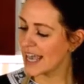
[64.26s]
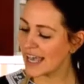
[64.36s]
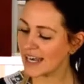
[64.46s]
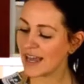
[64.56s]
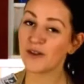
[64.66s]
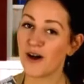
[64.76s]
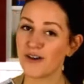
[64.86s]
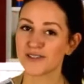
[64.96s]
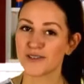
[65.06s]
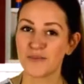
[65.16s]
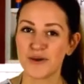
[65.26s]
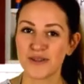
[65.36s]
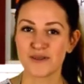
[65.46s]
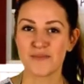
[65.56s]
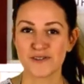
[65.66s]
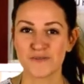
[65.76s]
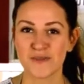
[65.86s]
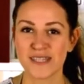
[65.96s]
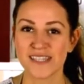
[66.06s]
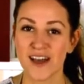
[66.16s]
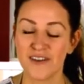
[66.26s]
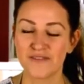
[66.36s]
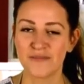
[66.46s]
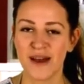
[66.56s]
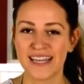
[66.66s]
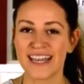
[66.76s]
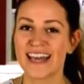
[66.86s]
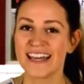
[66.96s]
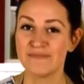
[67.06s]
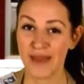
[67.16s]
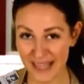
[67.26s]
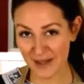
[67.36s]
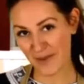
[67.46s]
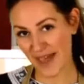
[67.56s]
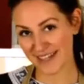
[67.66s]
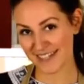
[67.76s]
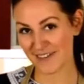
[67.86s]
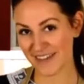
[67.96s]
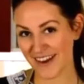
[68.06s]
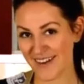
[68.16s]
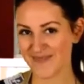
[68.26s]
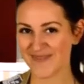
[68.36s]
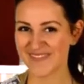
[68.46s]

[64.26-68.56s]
and I will also put the measurements of my baking pan down there.